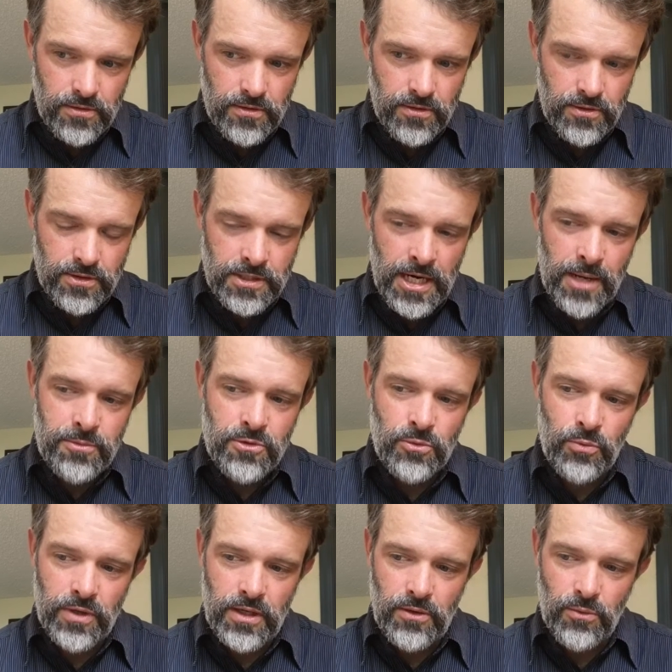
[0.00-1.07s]
there's times when
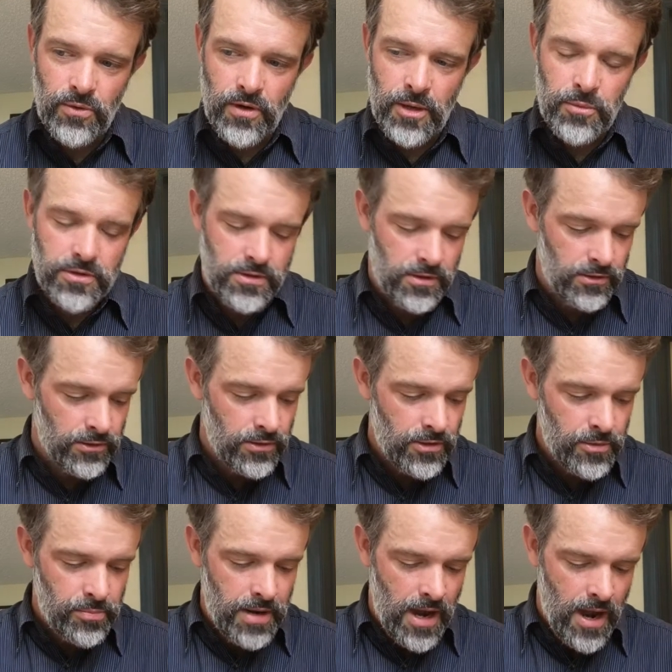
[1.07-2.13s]
we're able to
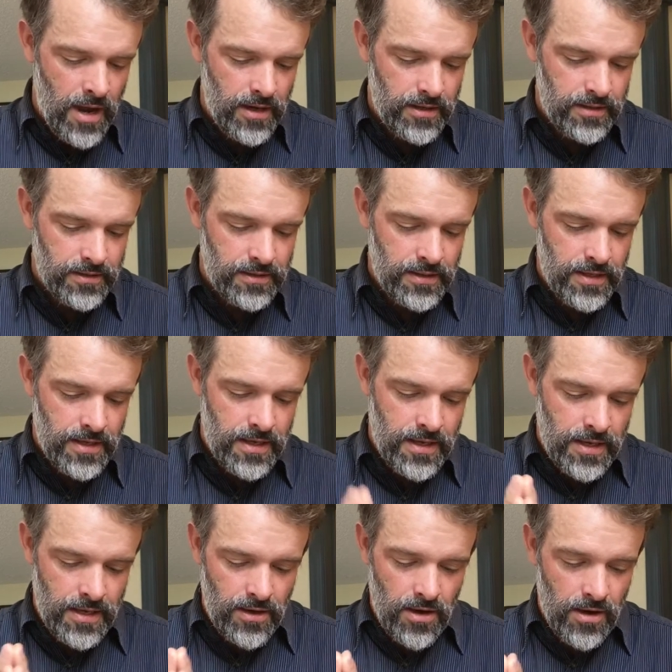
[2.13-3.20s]
look back
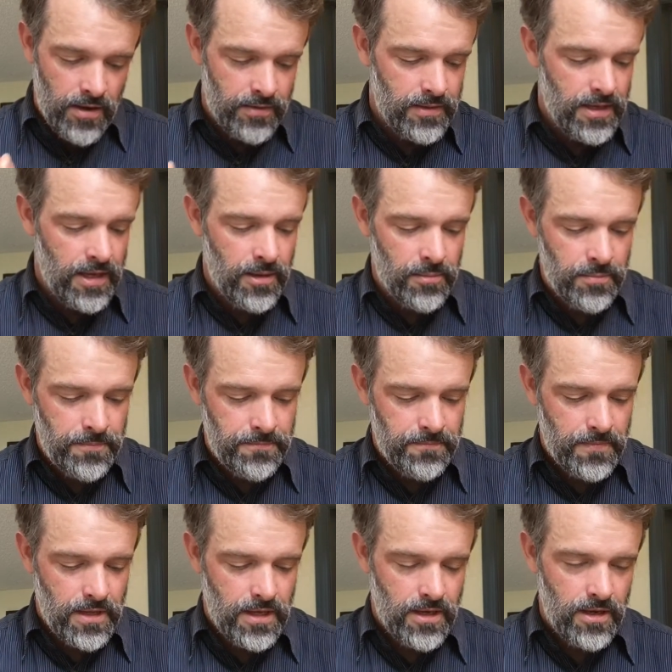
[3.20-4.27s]
on them
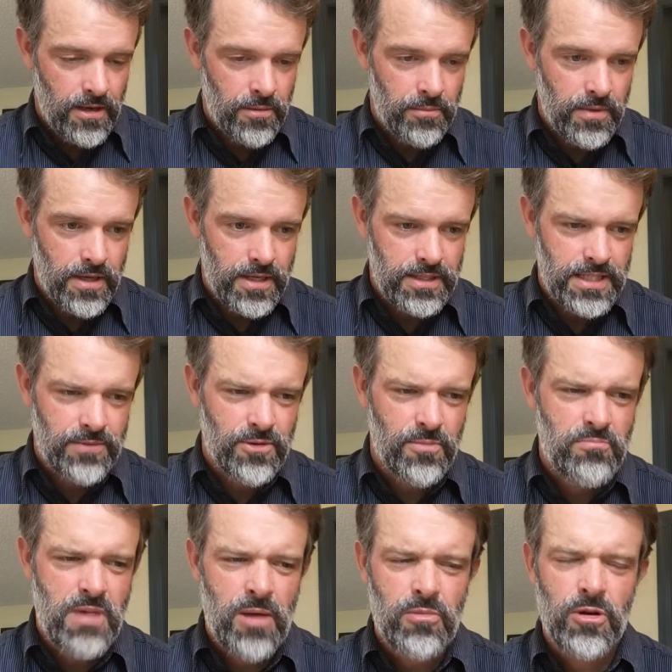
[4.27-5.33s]
as even
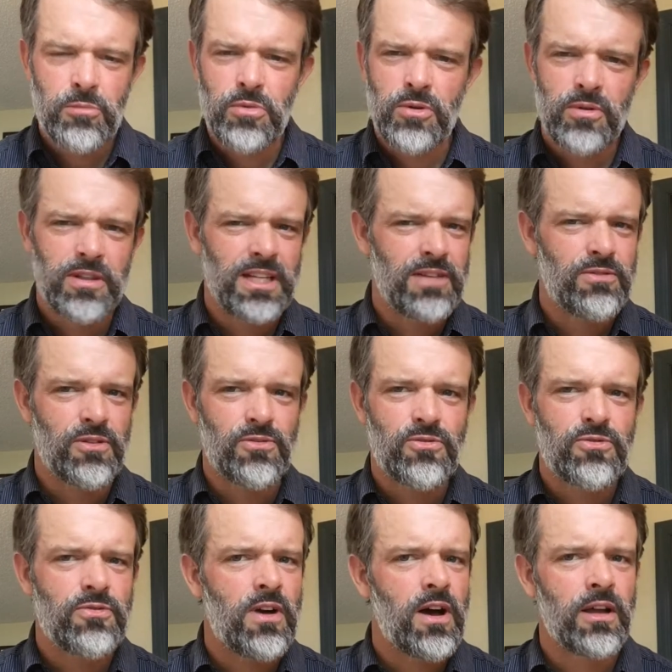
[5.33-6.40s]
memorable and even
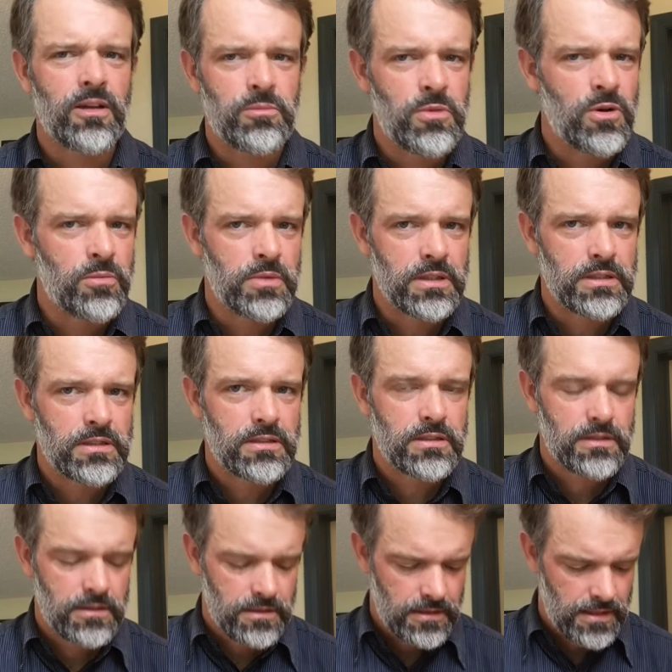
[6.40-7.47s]
fond moments.
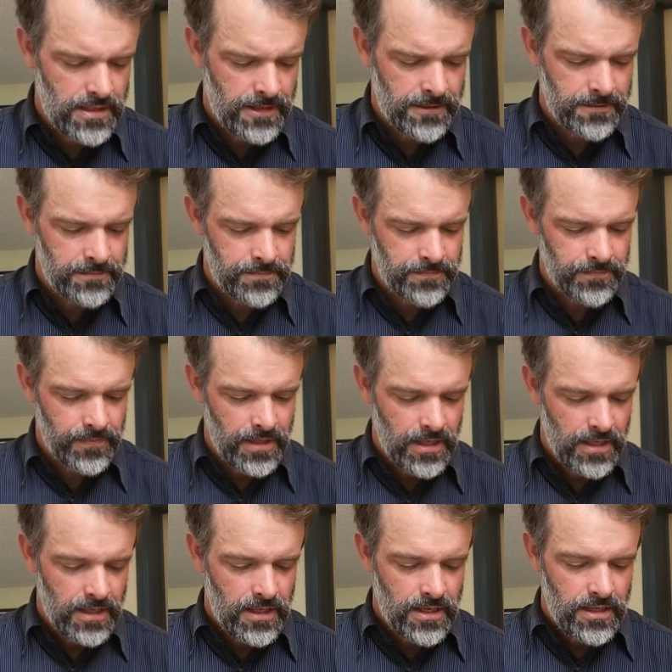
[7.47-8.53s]

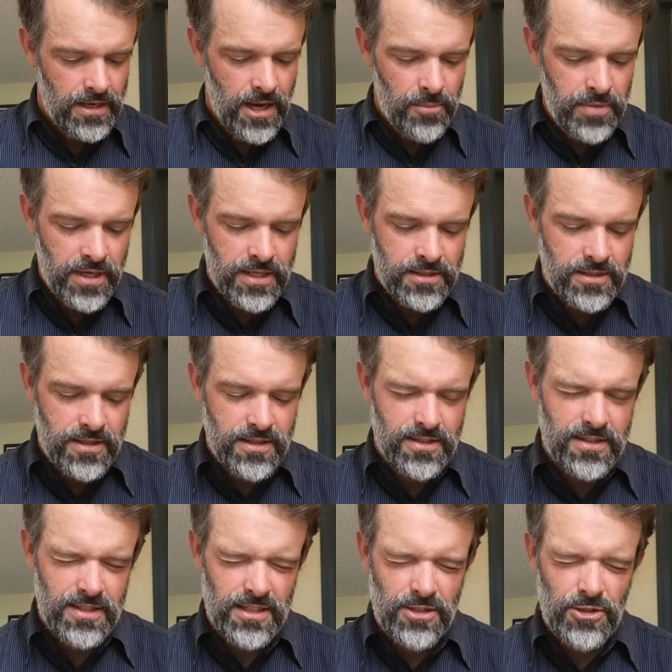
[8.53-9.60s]
Not because of the
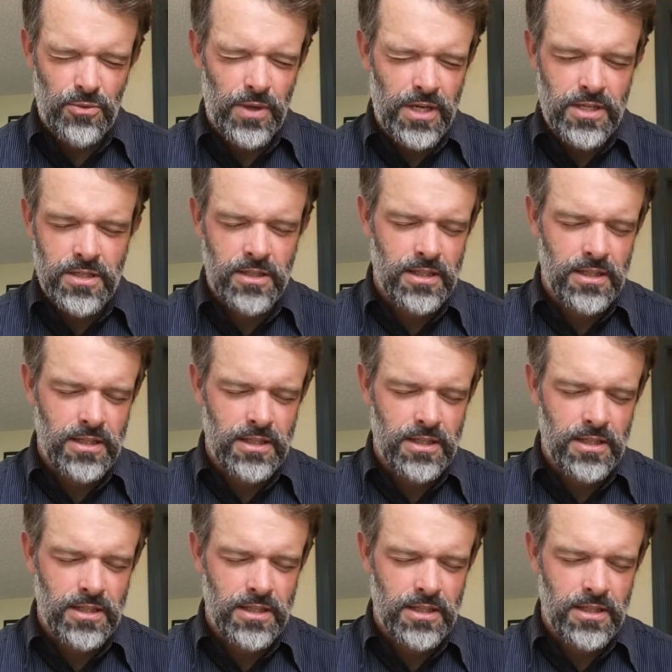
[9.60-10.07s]
situation